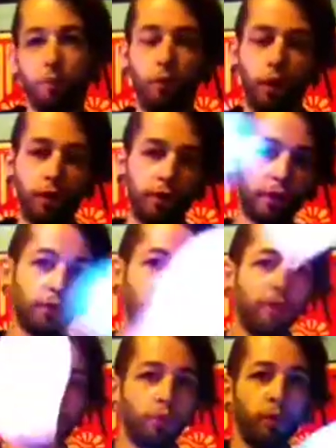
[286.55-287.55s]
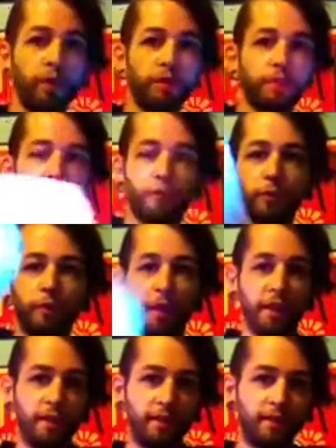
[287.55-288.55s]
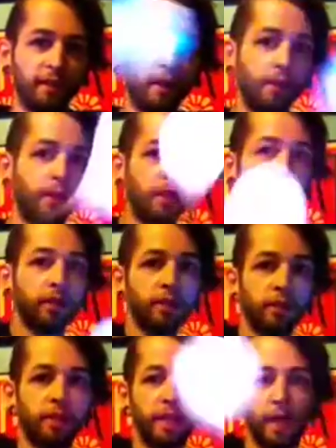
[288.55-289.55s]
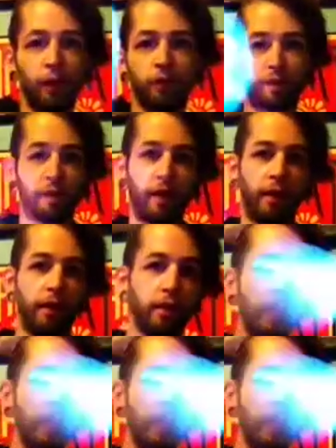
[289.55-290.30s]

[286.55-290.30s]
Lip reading: a degree of twist from the inside to the outside.